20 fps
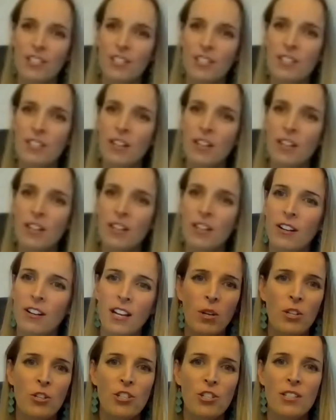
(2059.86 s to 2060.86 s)
so
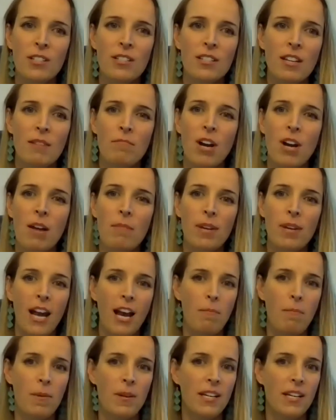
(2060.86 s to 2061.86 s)
emotions that might be
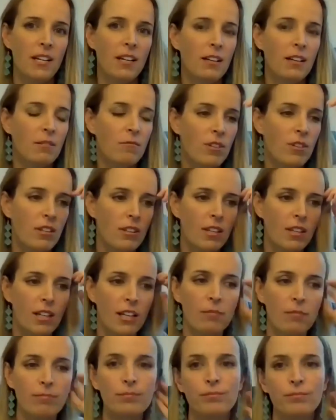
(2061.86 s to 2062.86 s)
happening with.
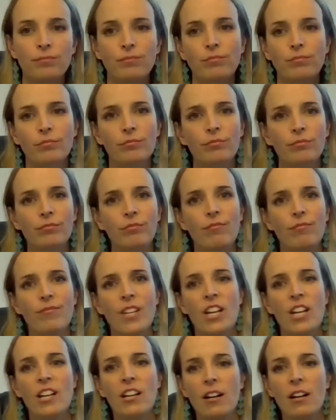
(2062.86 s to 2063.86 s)
Um,
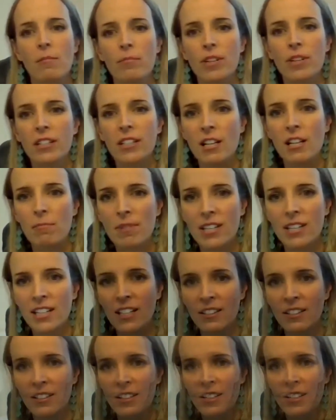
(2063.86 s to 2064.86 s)
I'll bring right, up again.
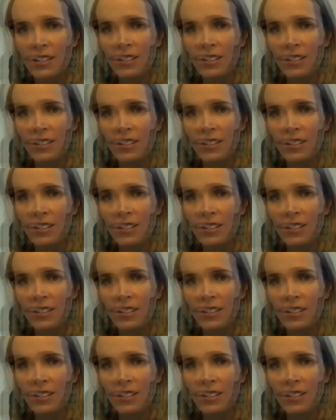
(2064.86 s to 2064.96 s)
Show us